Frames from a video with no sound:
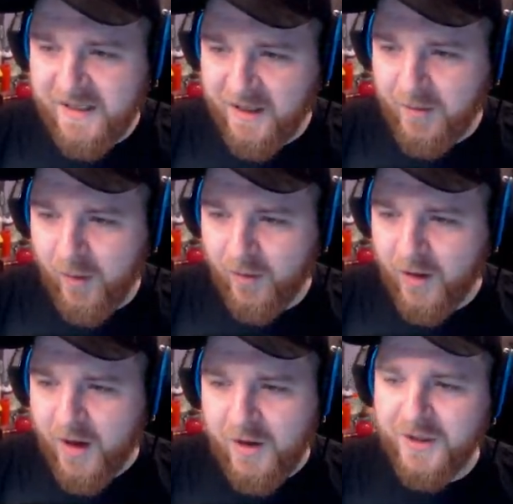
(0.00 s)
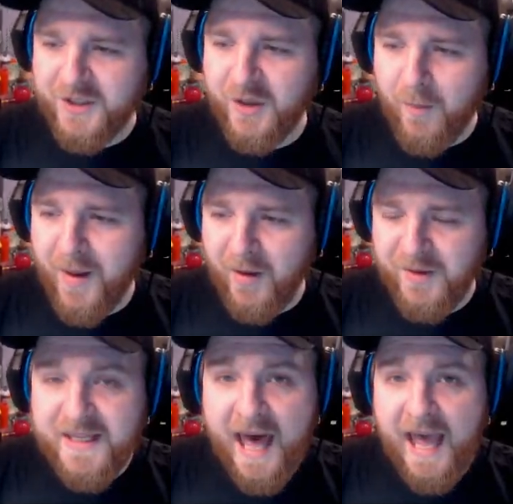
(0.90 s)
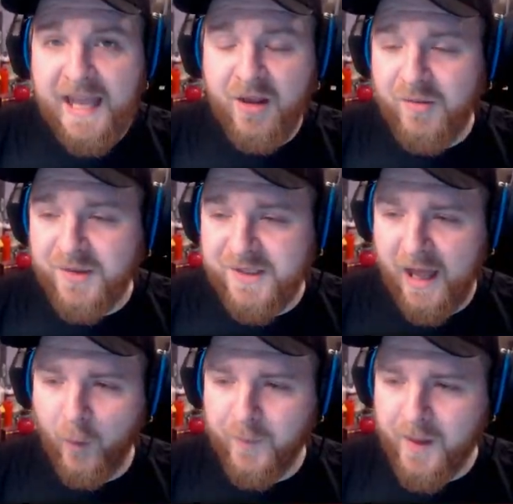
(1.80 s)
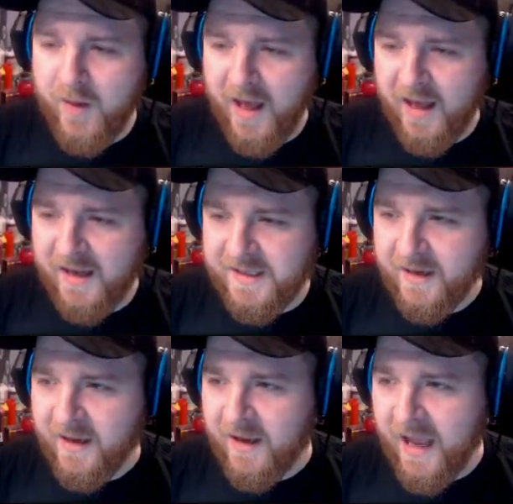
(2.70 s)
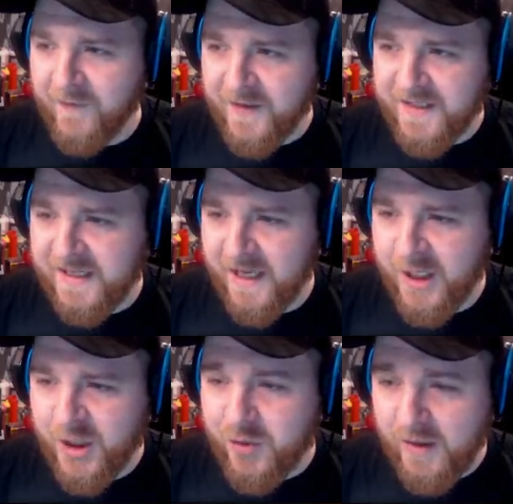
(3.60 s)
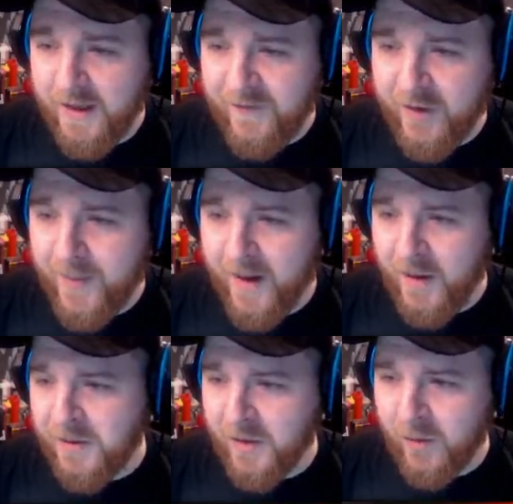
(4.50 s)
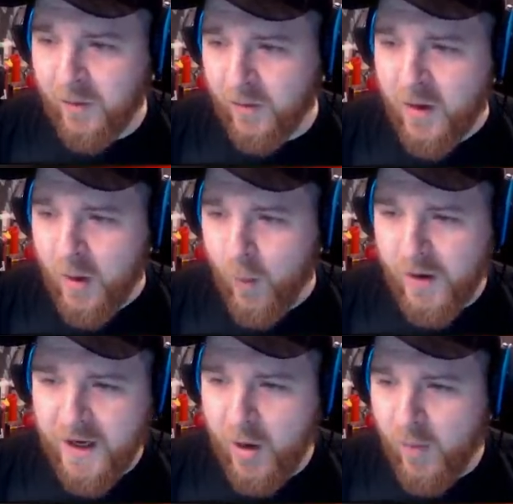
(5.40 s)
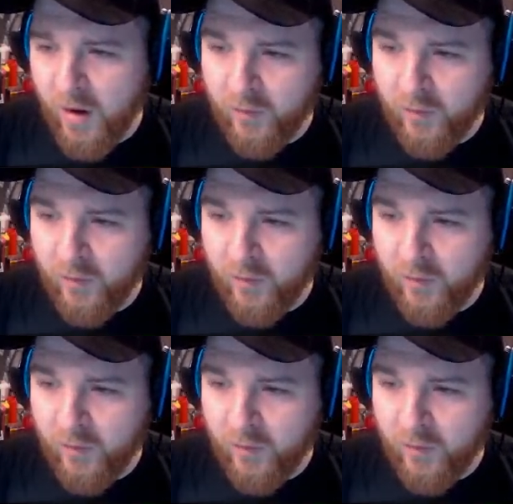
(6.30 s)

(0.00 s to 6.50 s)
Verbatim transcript: you all the sort of builds that I use to help you guys if it is that you're struggling for a build or want to know what a